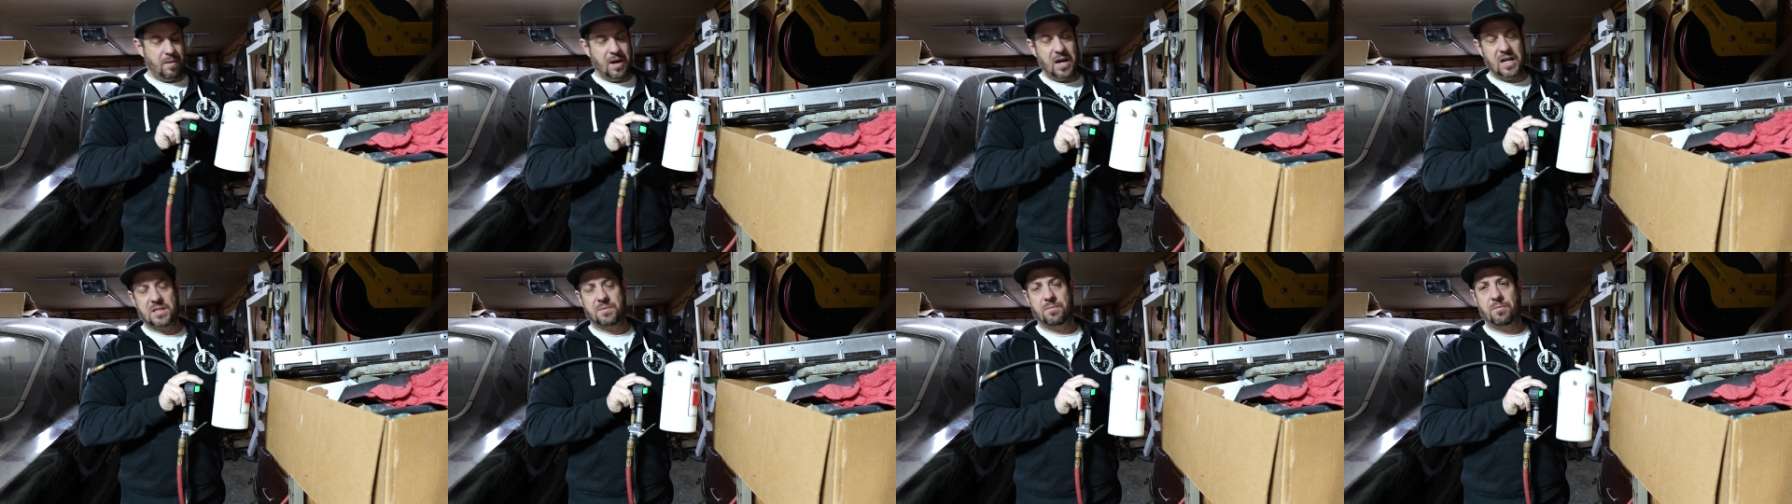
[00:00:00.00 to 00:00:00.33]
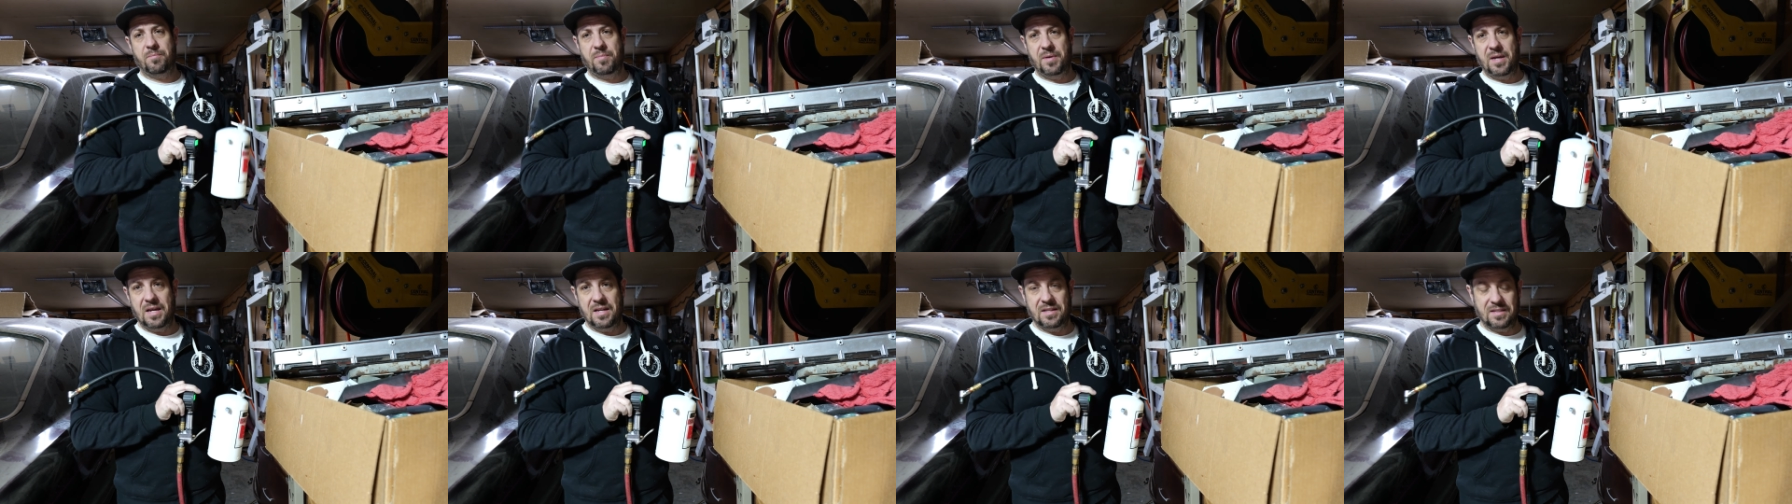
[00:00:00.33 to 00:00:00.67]
maximum
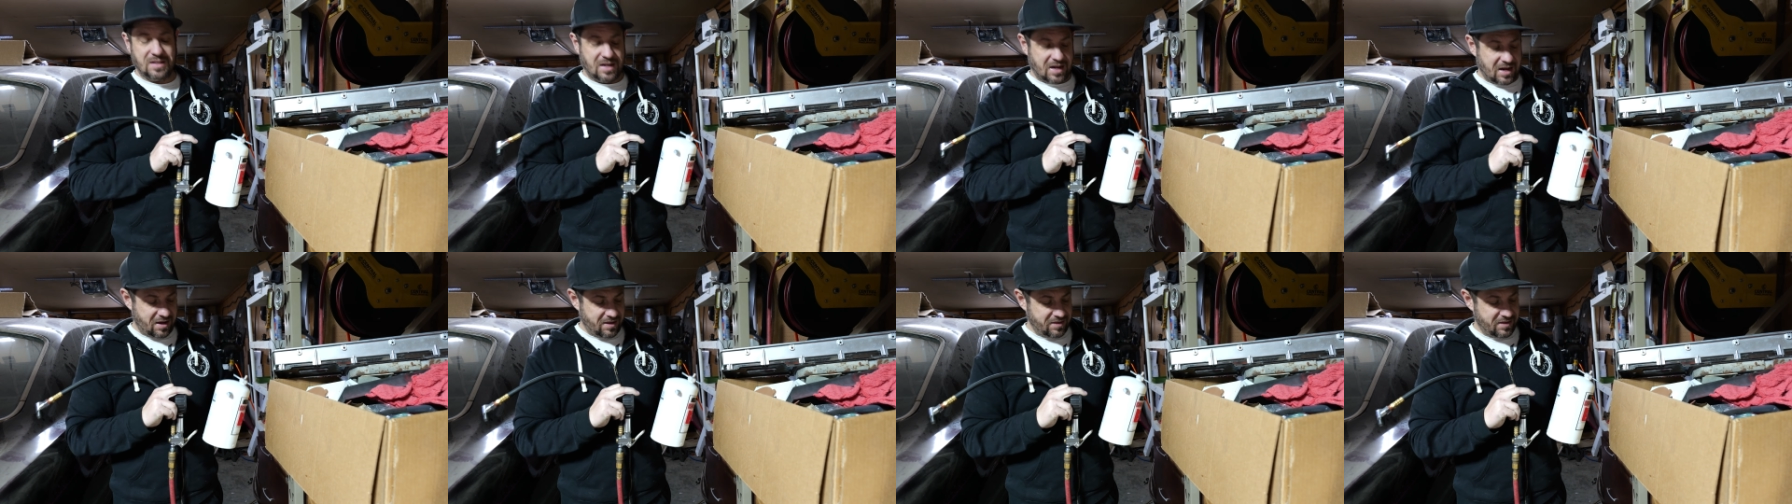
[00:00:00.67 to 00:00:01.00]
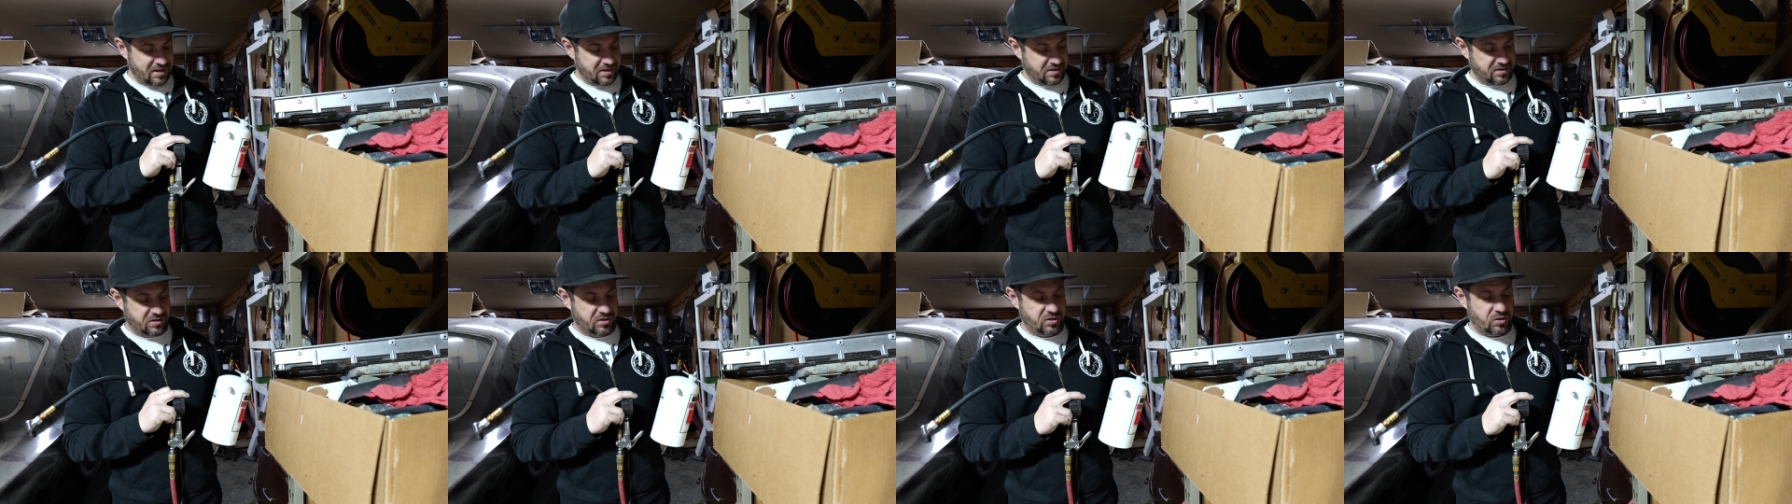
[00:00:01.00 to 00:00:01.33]
PSI on
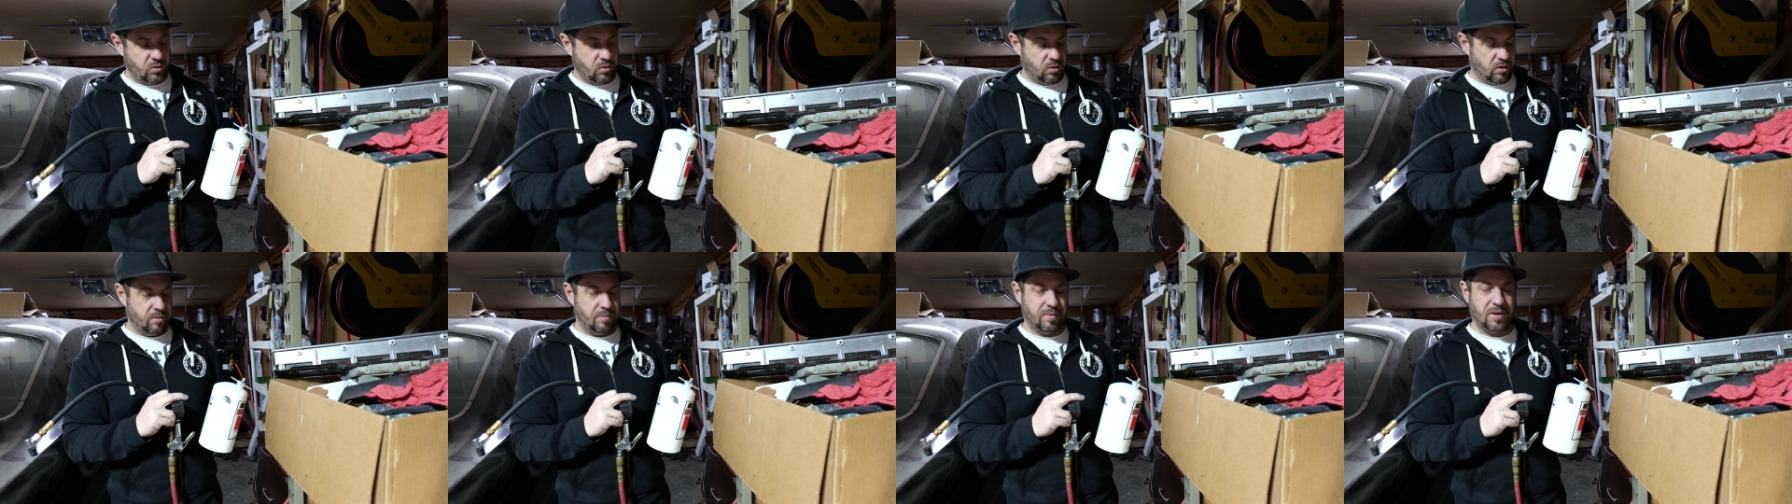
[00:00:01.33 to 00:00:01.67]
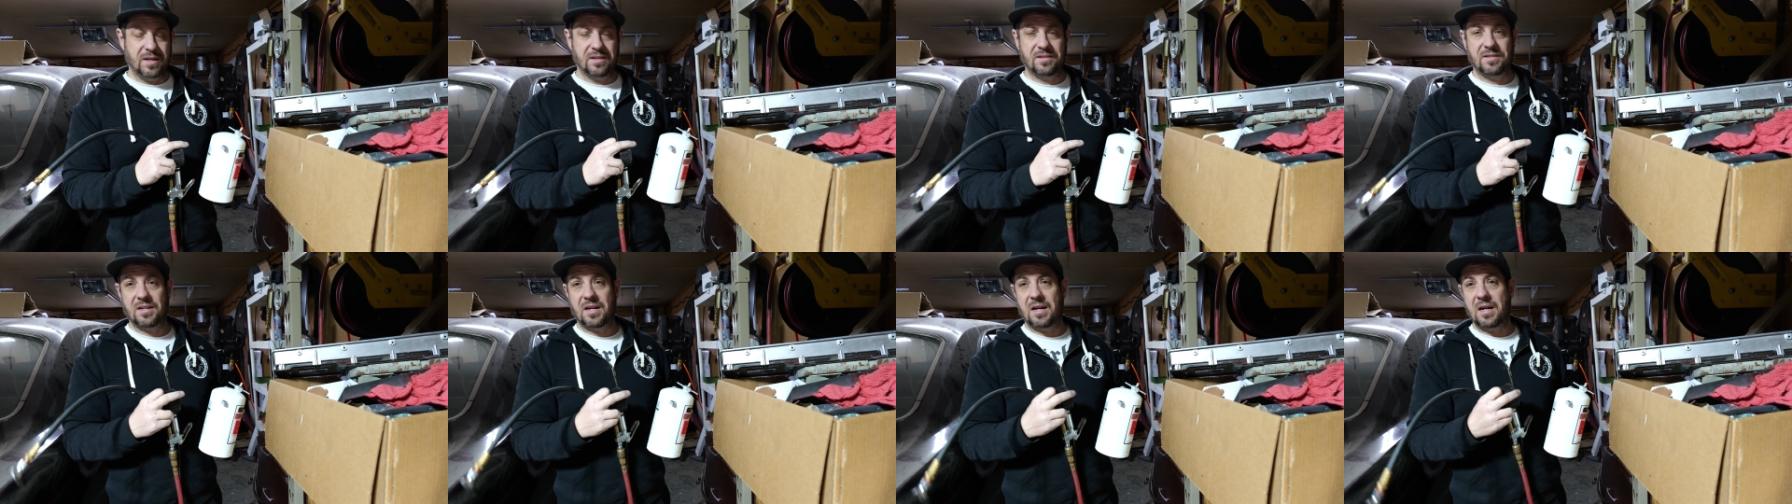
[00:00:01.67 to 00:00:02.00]
these is 200
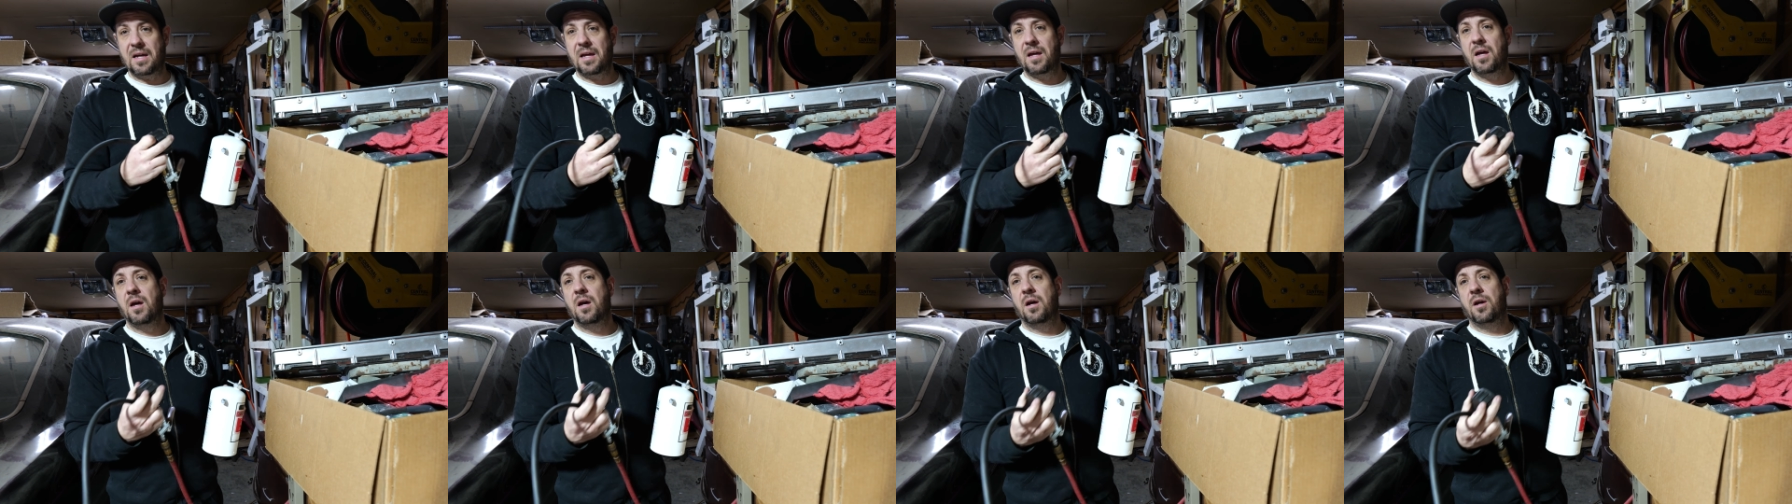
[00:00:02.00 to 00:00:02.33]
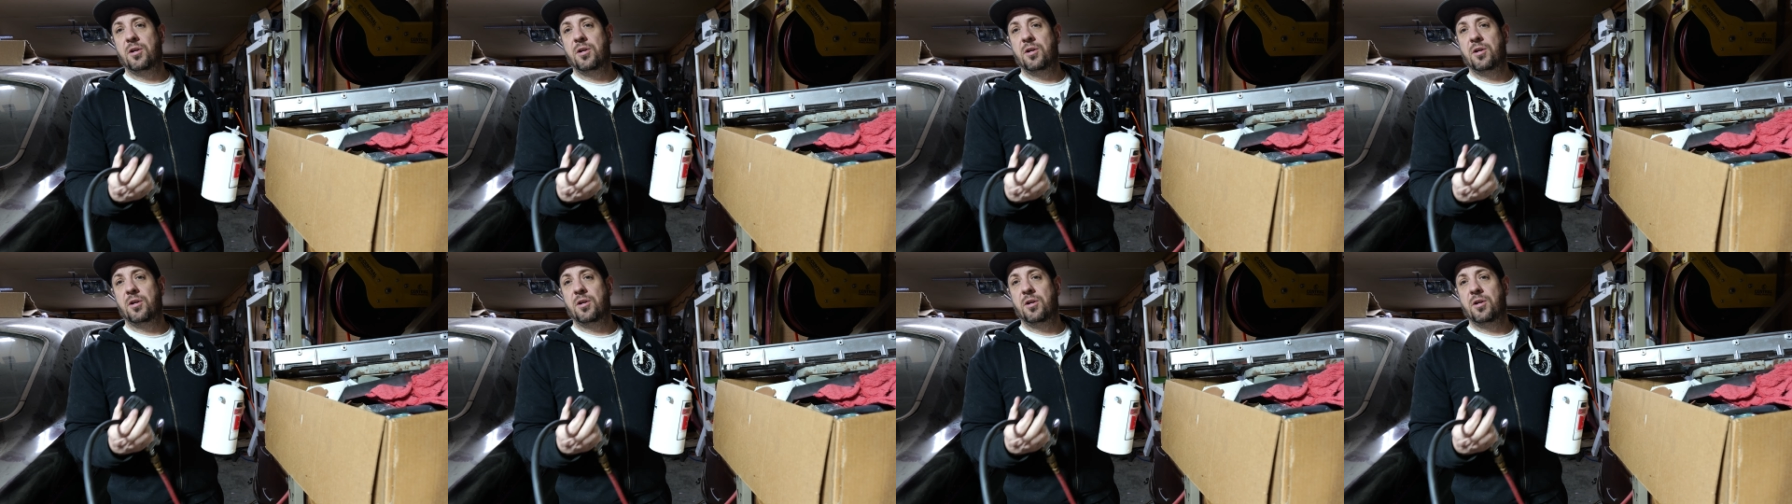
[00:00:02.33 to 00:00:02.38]
PSI.